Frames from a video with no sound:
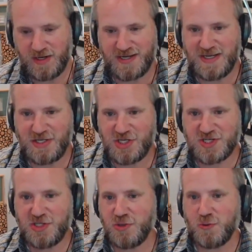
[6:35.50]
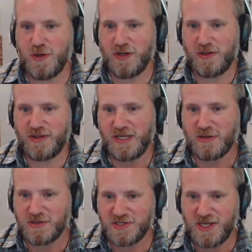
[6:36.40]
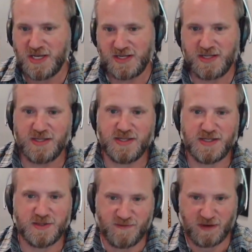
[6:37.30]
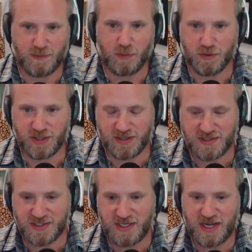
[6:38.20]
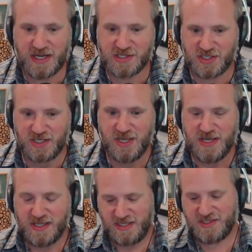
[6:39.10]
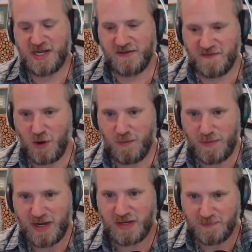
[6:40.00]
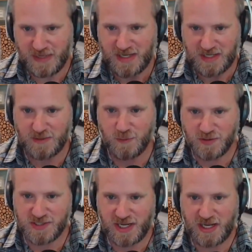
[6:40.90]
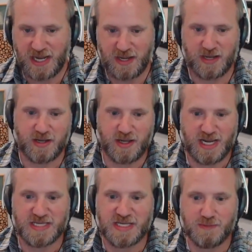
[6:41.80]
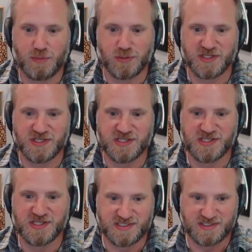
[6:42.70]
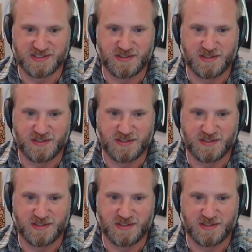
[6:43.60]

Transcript: didn't just do well on the interstate and then did very poorly in the city. That's kind of my median was 18.6.